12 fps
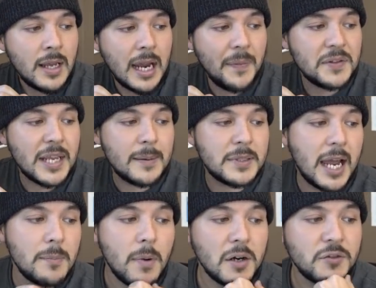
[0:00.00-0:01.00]
At the same
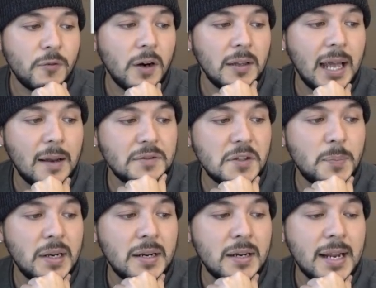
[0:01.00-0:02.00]
time, March for Our Lives has
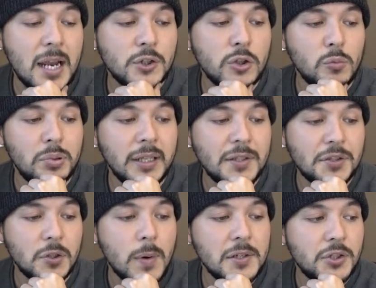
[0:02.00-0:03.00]
been on a national blitz
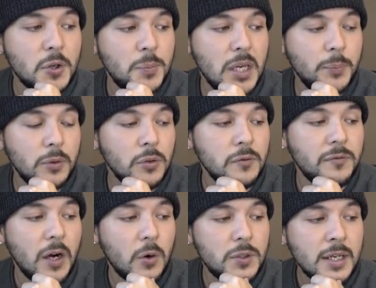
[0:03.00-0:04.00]
to register people who
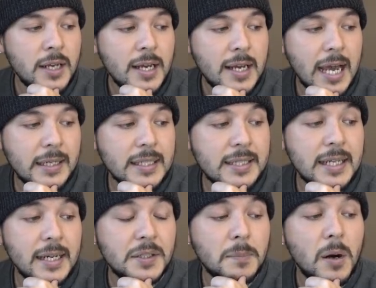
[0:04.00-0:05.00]
vote, and is
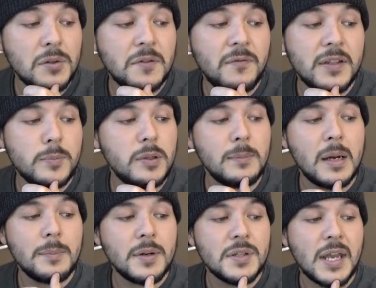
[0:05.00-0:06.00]
seeing its most visible
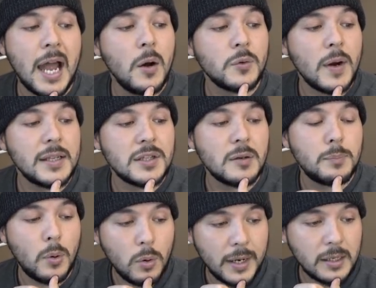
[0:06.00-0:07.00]
members outright
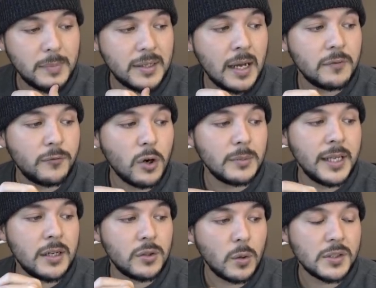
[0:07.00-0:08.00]
supporting but not
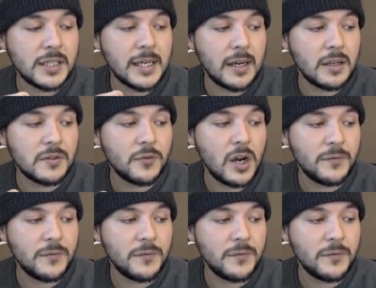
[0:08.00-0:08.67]
formally endorsing candidates for